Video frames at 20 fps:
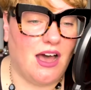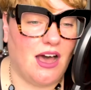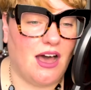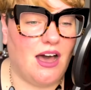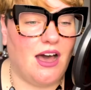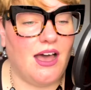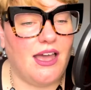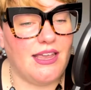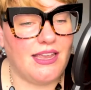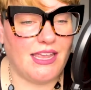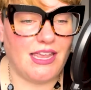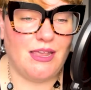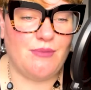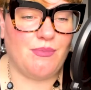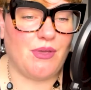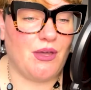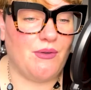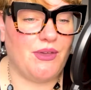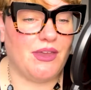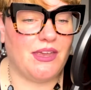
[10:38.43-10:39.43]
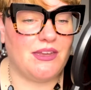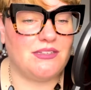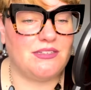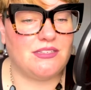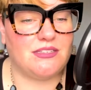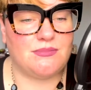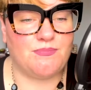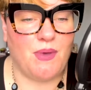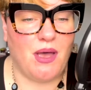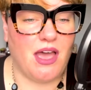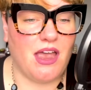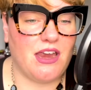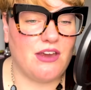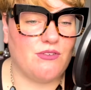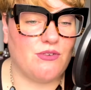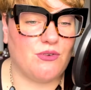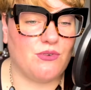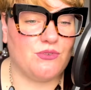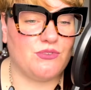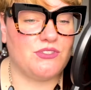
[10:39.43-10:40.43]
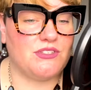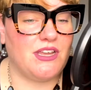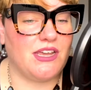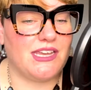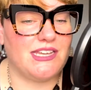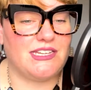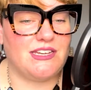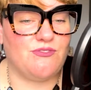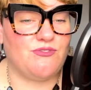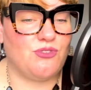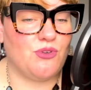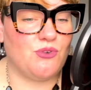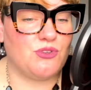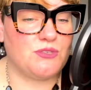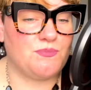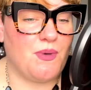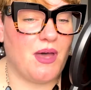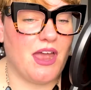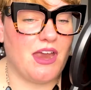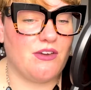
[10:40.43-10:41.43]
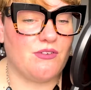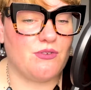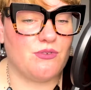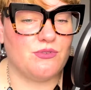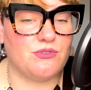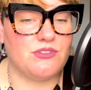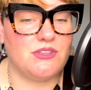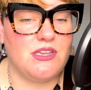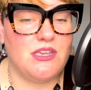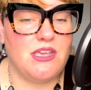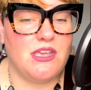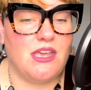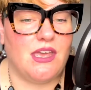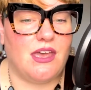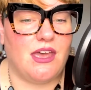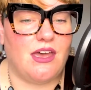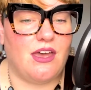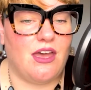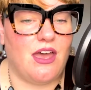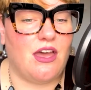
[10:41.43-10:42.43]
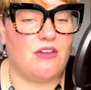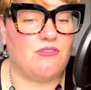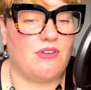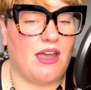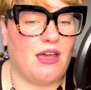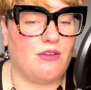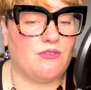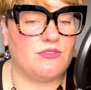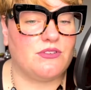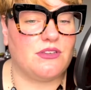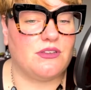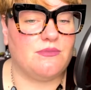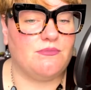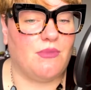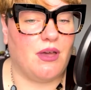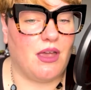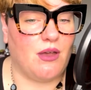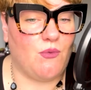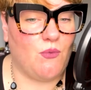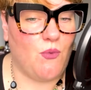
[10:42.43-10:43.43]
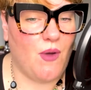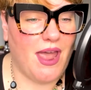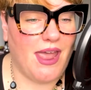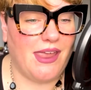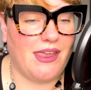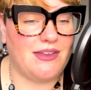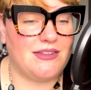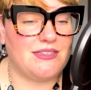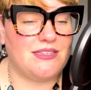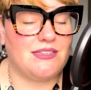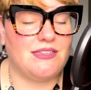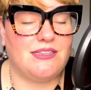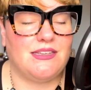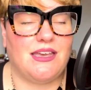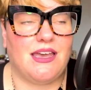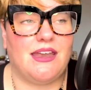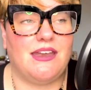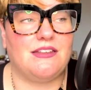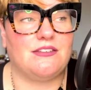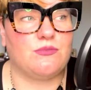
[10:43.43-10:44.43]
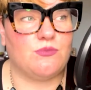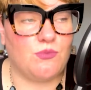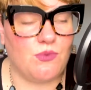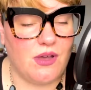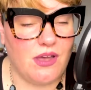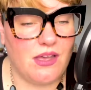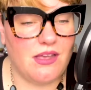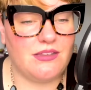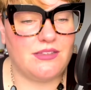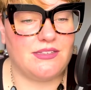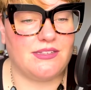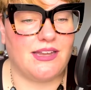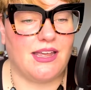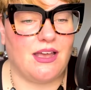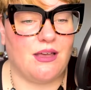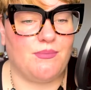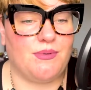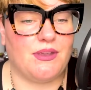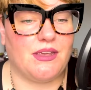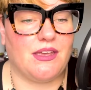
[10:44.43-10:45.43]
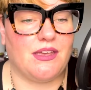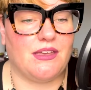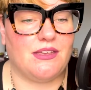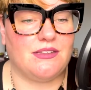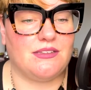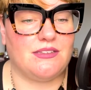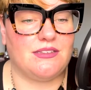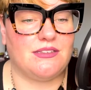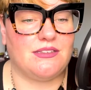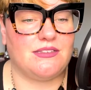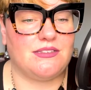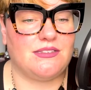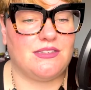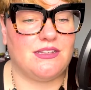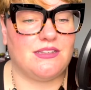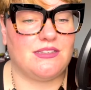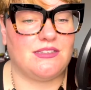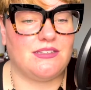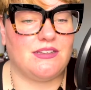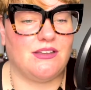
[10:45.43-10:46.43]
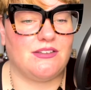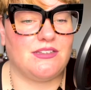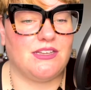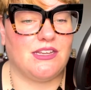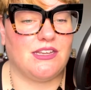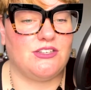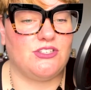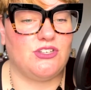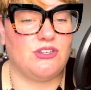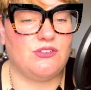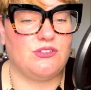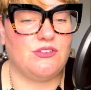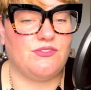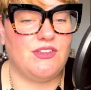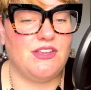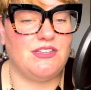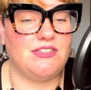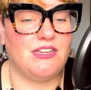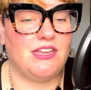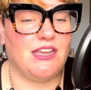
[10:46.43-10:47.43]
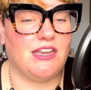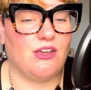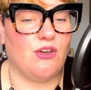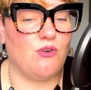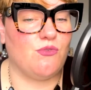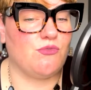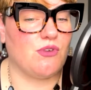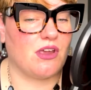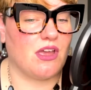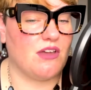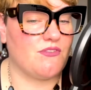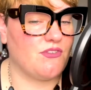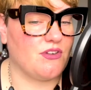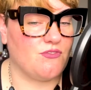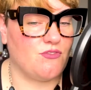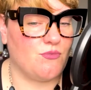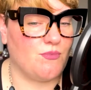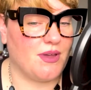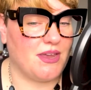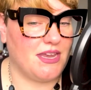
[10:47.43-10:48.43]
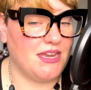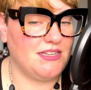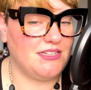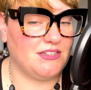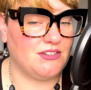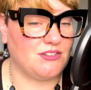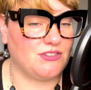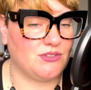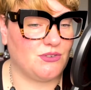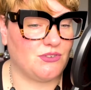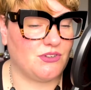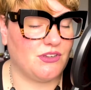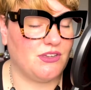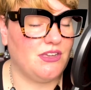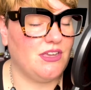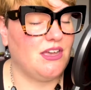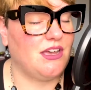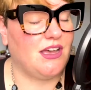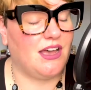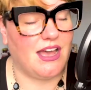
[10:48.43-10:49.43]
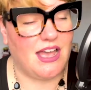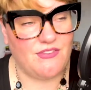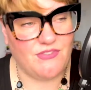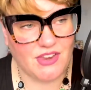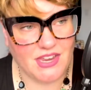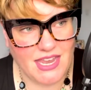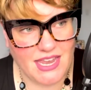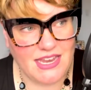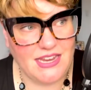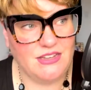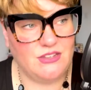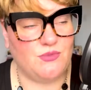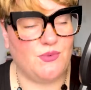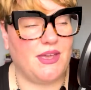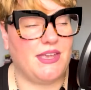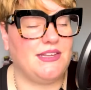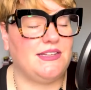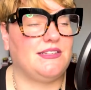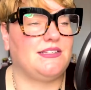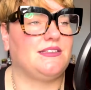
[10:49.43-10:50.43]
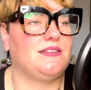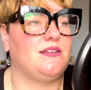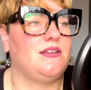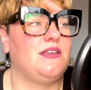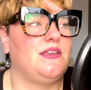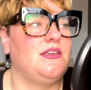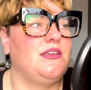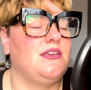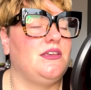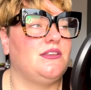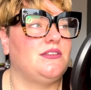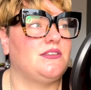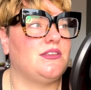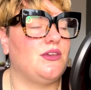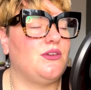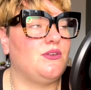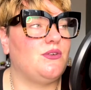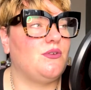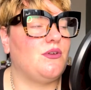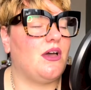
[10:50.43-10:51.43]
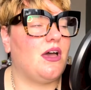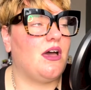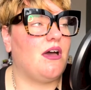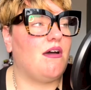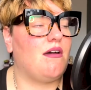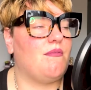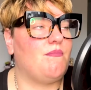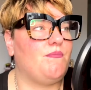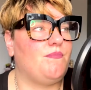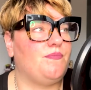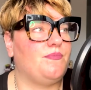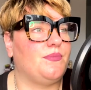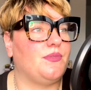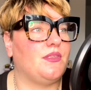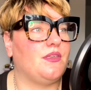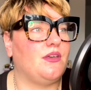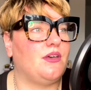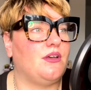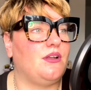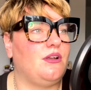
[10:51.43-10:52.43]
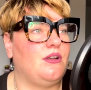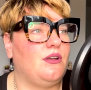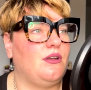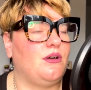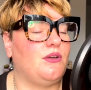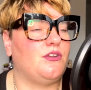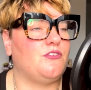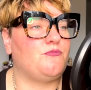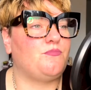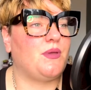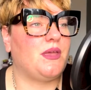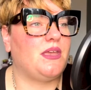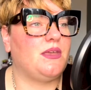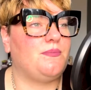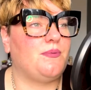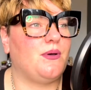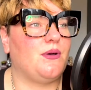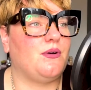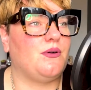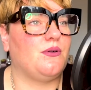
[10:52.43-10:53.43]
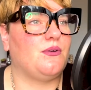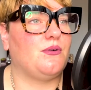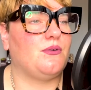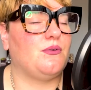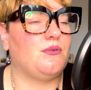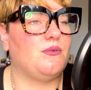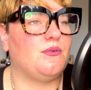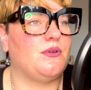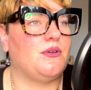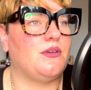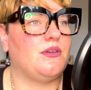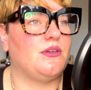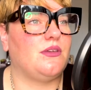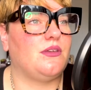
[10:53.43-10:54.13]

I keep going into spirals, negative thought spirals, around my weight. And it's worse now because since starting intuitive eating or recovering from my eating disorder, I've gained weight. So a lot of people